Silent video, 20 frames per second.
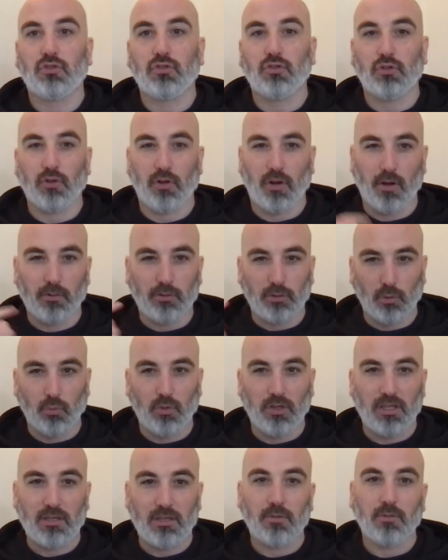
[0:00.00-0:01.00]
throughout the
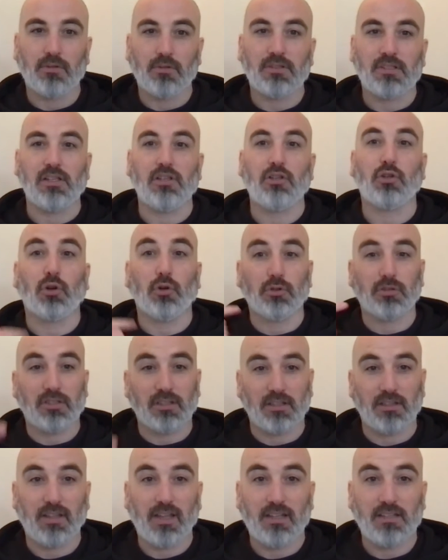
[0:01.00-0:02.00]
week till you go
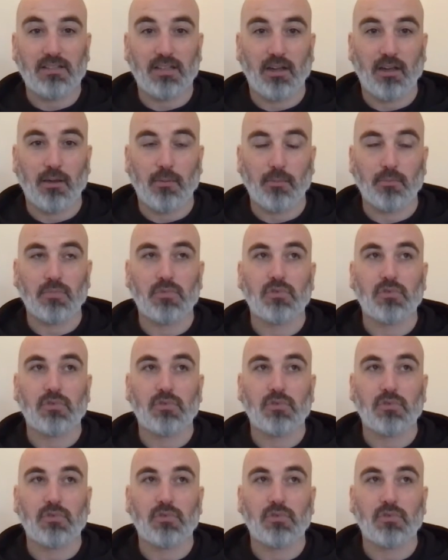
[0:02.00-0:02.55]
to the next time.